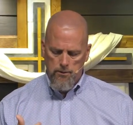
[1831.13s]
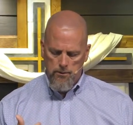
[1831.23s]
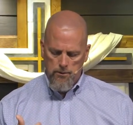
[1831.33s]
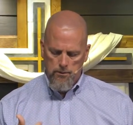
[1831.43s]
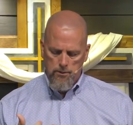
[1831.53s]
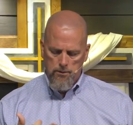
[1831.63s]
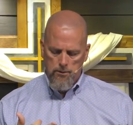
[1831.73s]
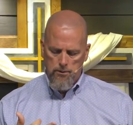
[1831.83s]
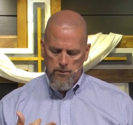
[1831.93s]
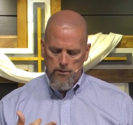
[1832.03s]

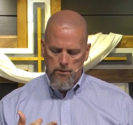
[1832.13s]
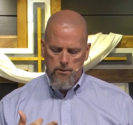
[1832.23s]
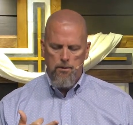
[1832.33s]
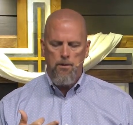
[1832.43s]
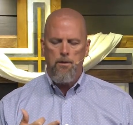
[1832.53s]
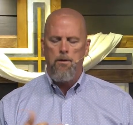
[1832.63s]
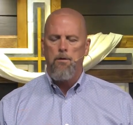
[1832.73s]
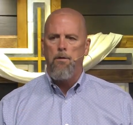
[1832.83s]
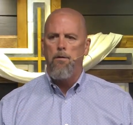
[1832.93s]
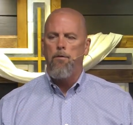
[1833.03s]

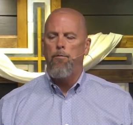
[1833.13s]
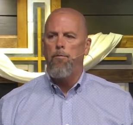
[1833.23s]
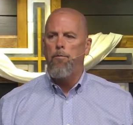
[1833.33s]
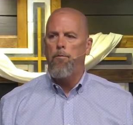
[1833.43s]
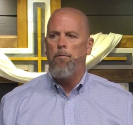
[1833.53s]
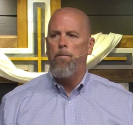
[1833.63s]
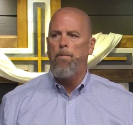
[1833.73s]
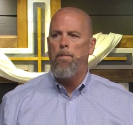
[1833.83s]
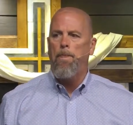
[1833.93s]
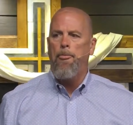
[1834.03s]

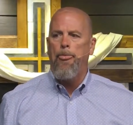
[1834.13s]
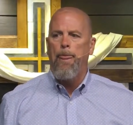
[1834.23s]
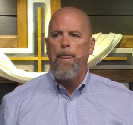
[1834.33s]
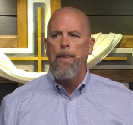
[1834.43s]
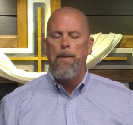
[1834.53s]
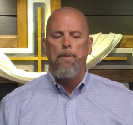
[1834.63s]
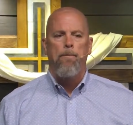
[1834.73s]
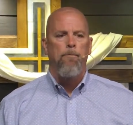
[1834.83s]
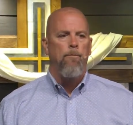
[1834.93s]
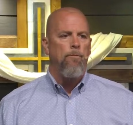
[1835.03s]
[no speech]